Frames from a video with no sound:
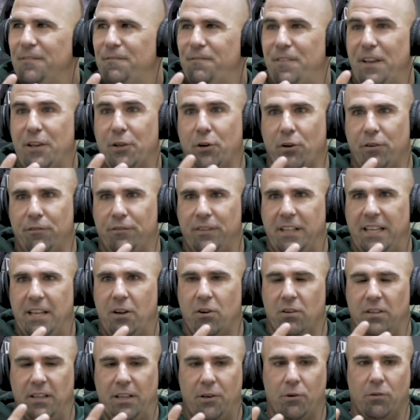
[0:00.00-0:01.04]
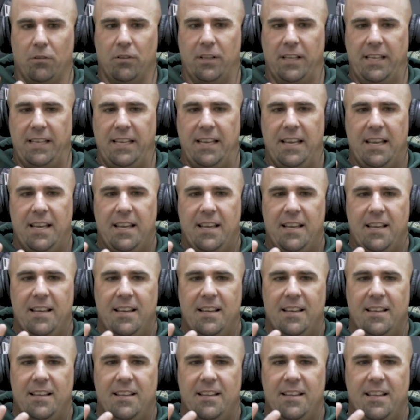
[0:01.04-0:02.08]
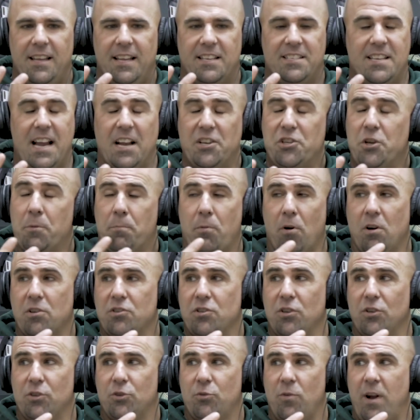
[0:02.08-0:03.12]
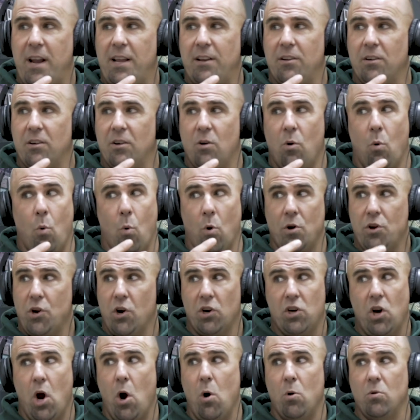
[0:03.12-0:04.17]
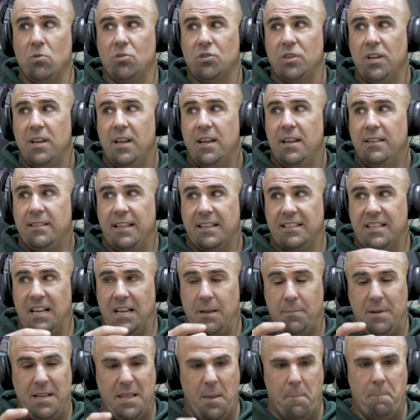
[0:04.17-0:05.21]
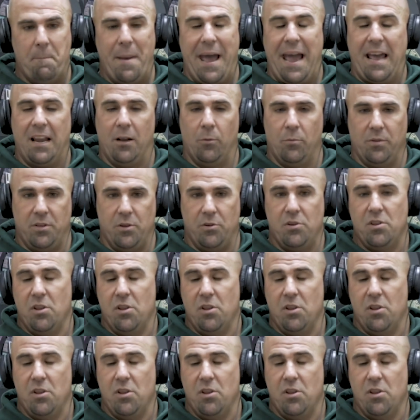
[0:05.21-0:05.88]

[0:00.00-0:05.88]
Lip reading: figuratively or literally, it's not your personal trainer or your coach that's going to be in a battle with you.